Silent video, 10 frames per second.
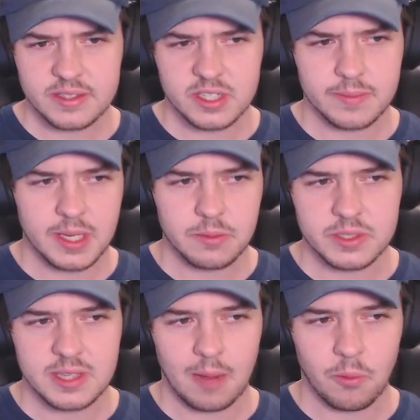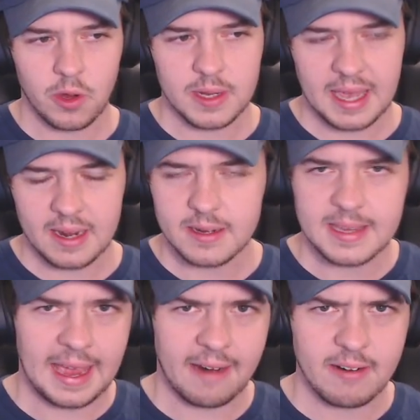to me was that word again,
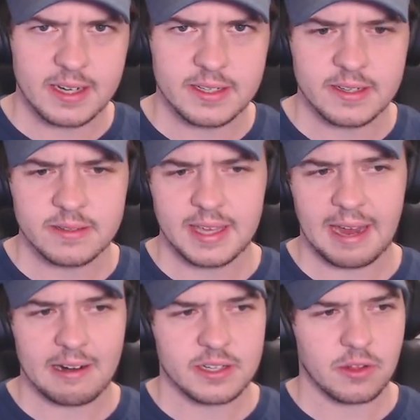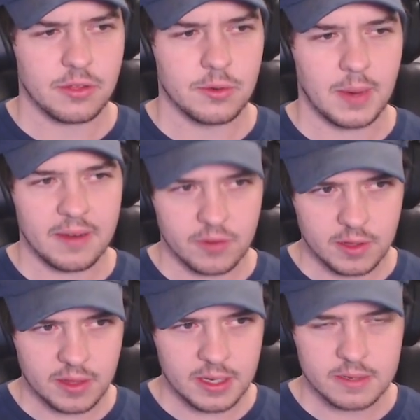character. Character through
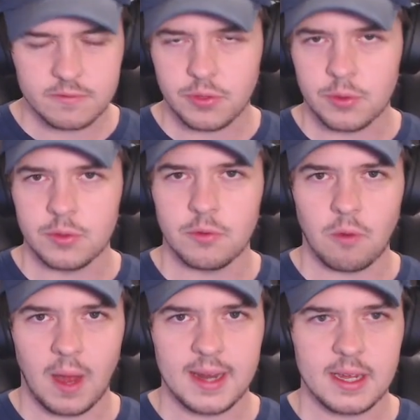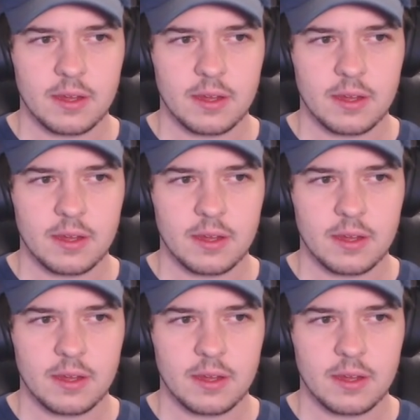everything, through the writing,